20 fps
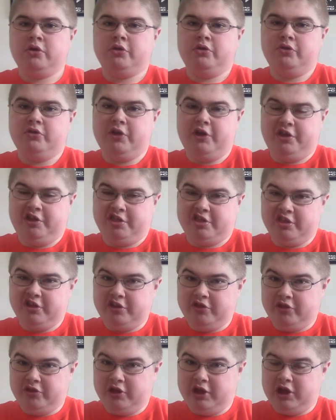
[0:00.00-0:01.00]
Nice,
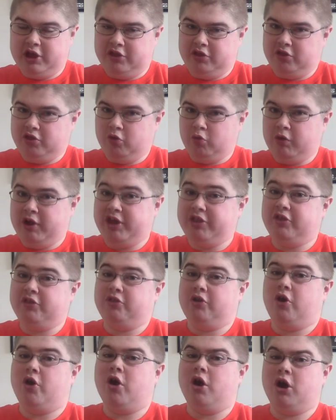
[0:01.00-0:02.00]
and the way that
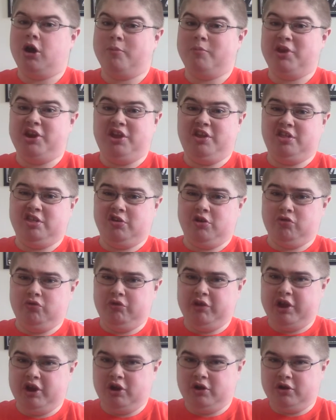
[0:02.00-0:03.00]
the harmonies are
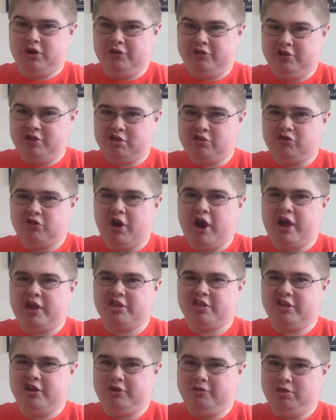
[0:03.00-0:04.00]
layered on this track
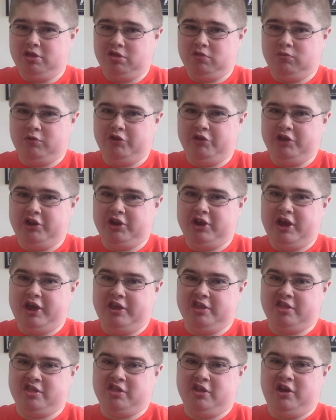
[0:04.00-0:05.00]
sounds really
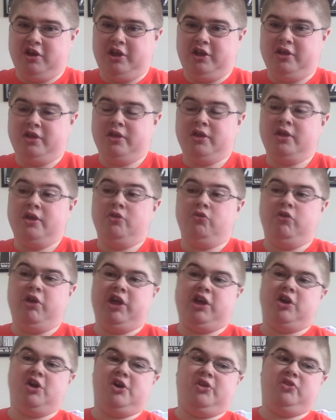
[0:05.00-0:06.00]
nice,
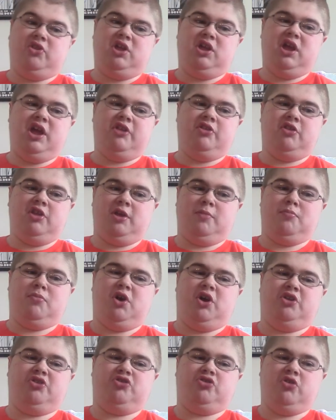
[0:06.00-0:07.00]
like on the ending
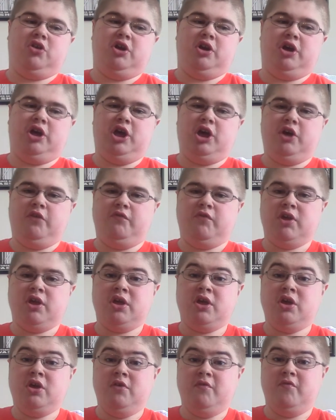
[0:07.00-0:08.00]
mantra of
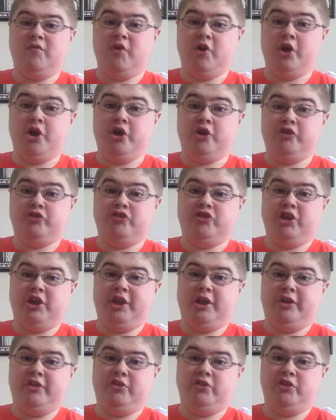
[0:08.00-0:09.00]

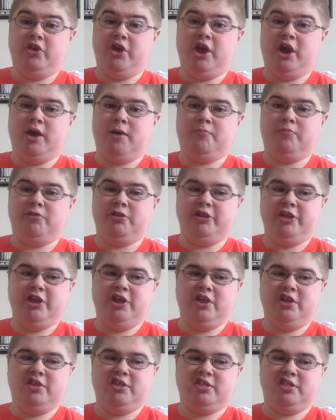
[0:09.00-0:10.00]
Virginia,
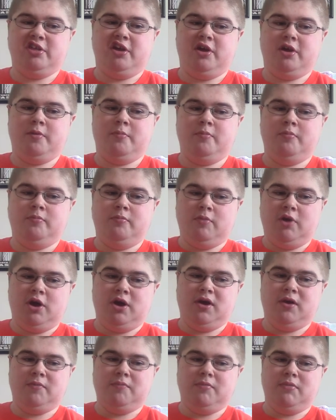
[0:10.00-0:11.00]
please, I'm
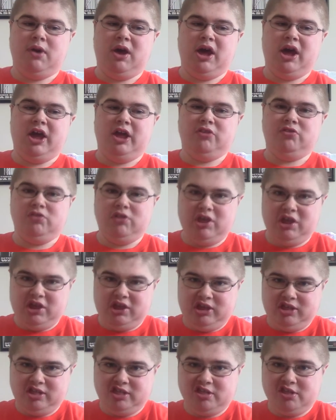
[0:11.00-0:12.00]
on my
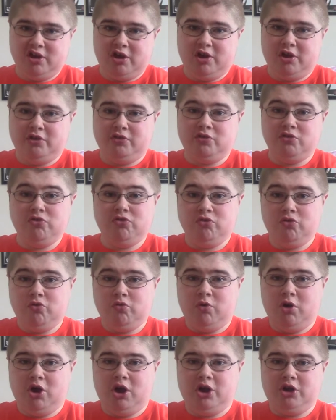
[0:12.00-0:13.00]
knees
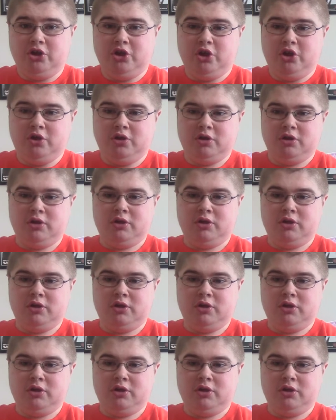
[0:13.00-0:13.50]
underwater.